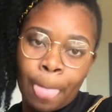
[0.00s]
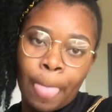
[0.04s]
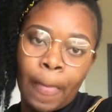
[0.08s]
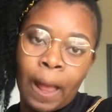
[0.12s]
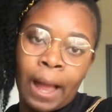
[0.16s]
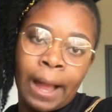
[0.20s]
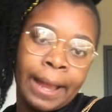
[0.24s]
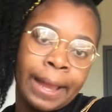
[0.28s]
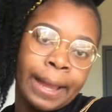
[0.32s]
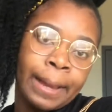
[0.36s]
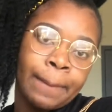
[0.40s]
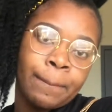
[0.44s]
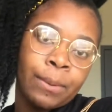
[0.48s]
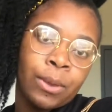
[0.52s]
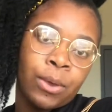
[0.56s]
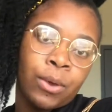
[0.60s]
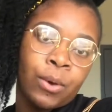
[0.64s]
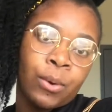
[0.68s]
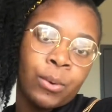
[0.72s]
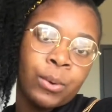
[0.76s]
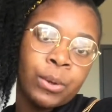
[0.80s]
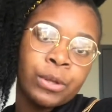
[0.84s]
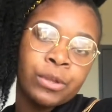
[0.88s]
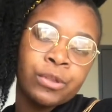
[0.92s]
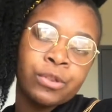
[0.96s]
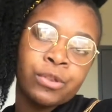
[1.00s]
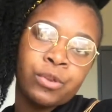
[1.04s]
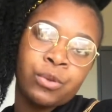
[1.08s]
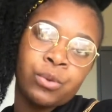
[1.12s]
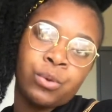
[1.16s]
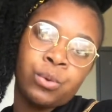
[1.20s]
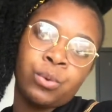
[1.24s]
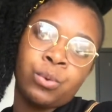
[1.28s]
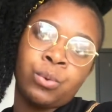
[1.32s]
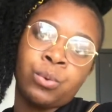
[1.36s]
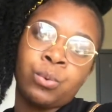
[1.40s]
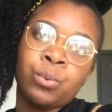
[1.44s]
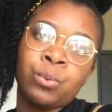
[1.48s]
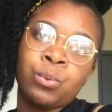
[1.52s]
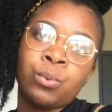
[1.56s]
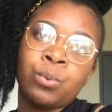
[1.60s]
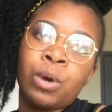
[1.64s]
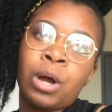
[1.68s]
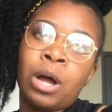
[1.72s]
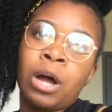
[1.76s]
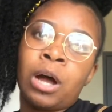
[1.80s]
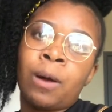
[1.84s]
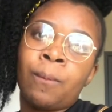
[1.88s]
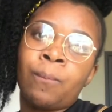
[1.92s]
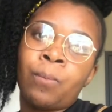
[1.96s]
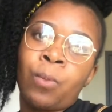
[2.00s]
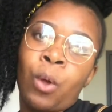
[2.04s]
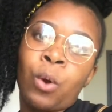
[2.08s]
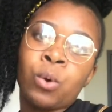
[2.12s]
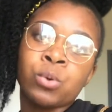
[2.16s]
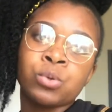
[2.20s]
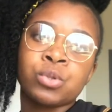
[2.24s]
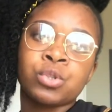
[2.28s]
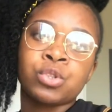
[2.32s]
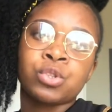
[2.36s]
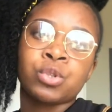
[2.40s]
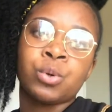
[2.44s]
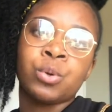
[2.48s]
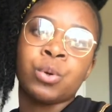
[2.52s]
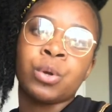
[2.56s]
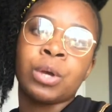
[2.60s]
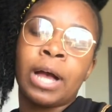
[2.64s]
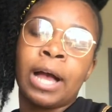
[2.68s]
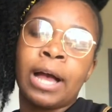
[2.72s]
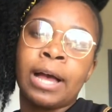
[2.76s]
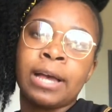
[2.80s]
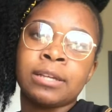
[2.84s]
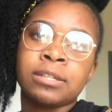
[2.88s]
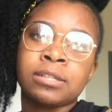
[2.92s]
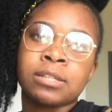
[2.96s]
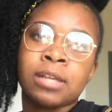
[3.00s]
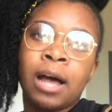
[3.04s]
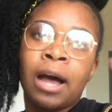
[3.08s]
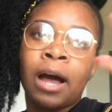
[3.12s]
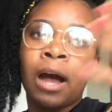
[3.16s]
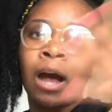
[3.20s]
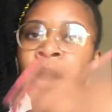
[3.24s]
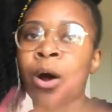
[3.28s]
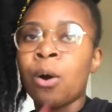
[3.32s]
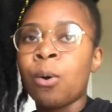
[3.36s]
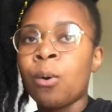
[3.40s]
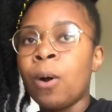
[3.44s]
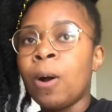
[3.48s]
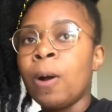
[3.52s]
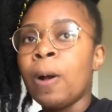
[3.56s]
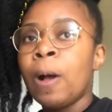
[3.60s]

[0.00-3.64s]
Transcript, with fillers: i am going to um, also show you guys how